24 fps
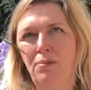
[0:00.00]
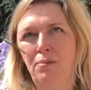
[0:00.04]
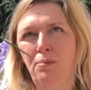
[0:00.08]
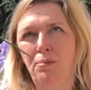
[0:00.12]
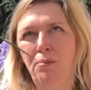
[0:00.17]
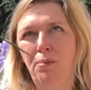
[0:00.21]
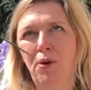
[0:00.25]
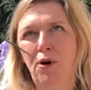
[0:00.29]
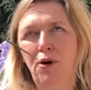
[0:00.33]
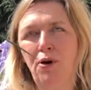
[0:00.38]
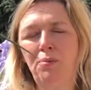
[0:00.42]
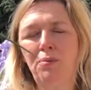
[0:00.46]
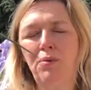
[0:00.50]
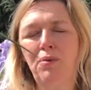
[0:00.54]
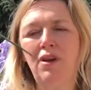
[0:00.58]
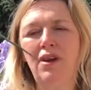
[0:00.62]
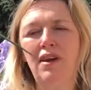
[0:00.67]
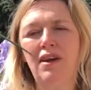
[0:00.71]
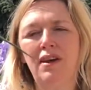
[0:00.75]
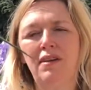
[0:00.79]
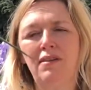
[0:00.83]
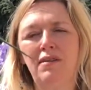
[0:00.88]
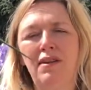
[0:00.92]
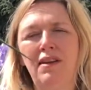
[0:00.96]

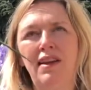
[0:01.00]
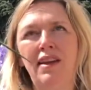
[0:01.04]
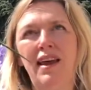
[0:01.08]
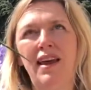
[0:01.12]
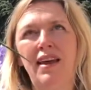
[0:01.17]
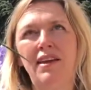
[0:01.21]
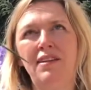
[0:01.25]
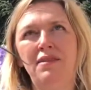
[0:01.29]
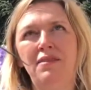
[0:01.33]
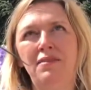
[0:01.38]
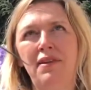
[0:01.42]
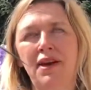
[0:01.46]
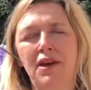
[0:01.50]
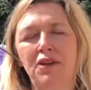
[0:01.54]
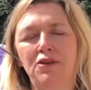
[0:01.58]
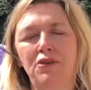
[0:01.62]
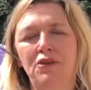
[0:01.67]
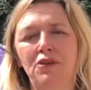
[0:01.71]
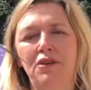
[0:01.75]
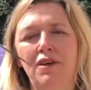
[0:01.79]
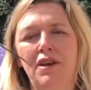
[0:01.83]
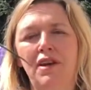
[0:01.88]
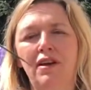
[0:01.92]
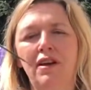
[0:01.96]
popular late
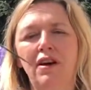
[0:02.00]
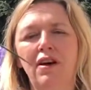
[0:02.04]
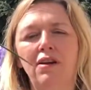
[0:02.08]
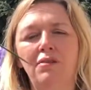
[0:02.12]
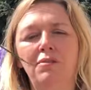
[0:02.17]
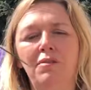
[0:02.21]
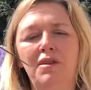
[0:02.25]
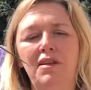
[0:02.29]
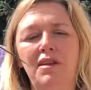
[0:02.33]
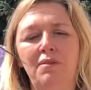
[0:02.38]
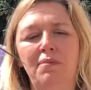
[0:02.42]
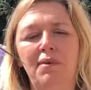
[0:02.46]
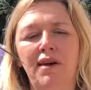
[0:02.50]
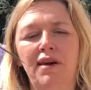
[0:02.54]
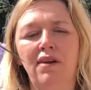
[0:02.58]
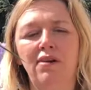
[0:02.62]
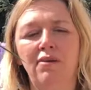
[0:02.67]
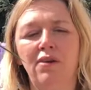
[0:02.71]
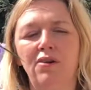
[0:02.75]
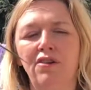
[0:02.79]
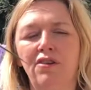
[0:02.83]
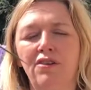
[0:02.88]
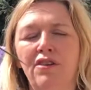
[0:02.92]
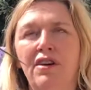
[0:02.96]
Victorian comedy by
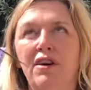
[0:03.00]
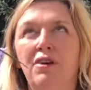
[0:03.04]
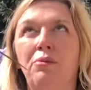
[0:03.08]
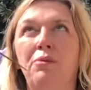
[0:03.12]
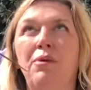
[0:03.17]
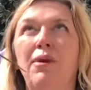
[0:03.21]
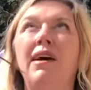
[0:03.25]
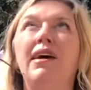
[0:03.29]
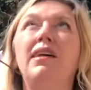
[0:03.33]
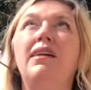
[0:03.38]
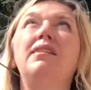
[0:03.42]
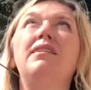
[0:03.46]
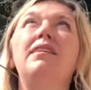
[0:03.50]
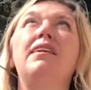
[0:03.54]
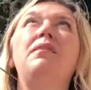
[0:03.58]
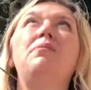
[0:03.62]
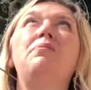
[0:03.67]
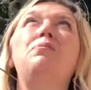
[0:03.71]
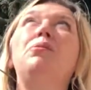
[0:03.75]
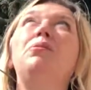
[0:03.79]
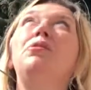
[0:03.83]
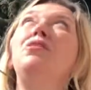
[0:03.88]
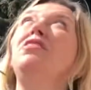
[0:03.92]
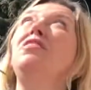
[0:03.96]
Oscar Wilde, The
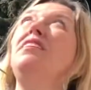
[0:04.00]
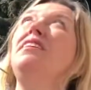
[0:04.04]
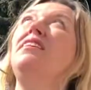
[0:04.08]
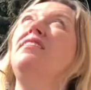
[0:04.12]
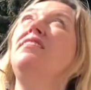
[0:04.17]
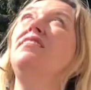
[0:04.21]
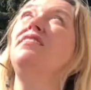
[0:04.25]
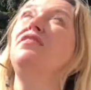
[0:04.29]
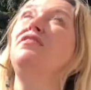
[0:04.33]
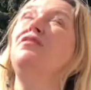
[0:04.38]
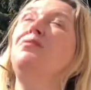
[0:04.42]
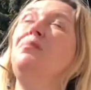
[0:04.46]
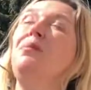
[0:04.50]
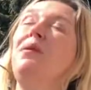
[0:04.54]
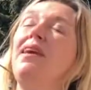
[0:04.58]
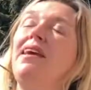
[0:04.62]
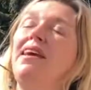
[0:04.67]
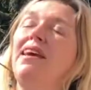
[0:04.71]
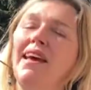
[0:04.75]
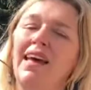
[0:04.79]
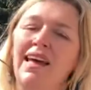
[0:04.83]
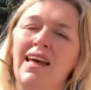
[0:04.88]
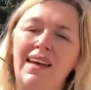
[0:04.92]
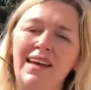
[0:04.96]
Importance of
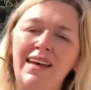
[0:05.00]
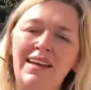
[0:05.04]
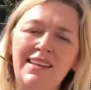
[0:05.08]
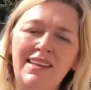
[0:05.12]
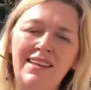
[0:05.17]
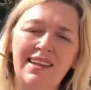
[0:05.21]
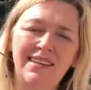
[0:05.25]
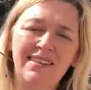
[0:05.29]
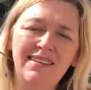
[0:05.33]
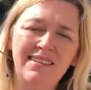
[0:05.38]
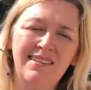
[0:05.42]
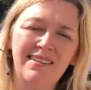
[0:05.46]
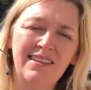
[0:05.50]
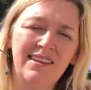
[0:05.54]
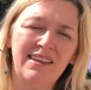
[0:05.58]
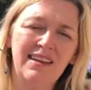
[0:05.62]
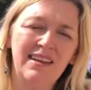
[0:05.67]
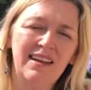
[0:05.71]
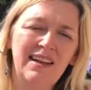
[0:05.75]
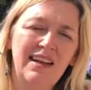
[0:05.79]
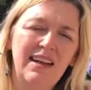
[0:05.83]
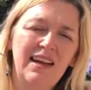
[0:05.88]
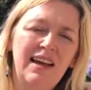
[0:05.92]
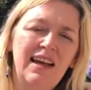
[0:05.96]
Being Earnest.
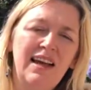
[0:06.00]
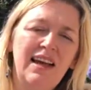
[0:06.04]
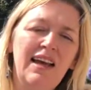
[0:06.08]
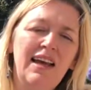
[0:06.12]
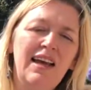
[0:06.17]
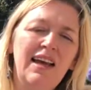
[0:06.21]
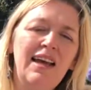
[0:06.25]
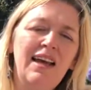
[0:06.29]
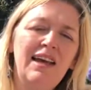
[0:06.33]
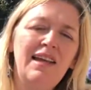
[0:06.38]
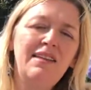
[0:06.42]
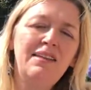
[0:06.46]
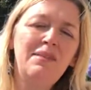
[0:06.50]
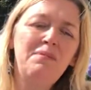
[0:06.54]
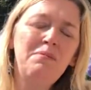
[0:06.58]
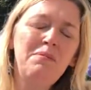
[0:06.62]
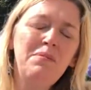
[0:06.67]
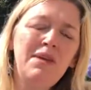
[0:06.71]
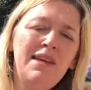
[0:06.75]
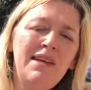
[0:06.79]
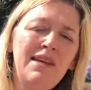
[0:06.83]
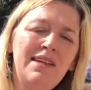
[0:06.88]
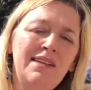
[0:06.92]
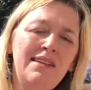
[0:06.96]
It
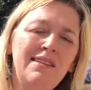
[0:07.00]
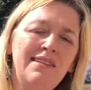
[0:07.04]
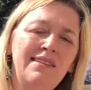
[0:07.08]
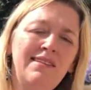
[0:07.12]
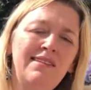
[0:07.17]
means